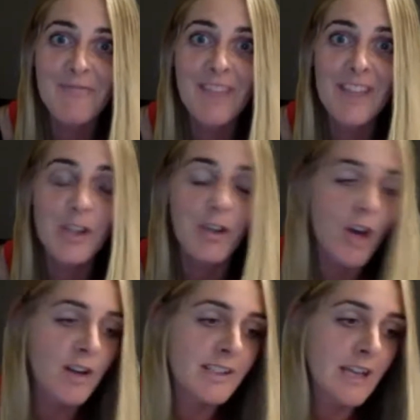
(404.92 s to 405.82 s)
It's grown
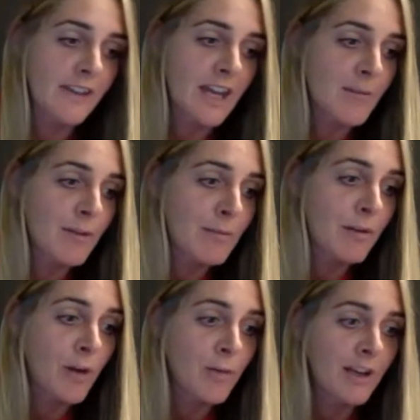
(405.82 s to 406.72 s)
in South Canterbury
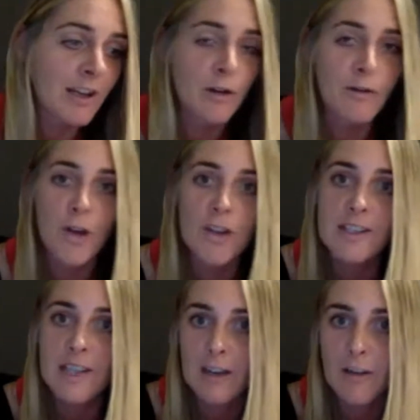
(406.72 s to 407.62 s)
predominantly, or further
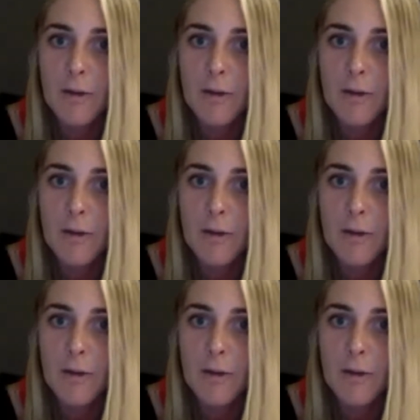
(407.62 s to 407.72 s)
south,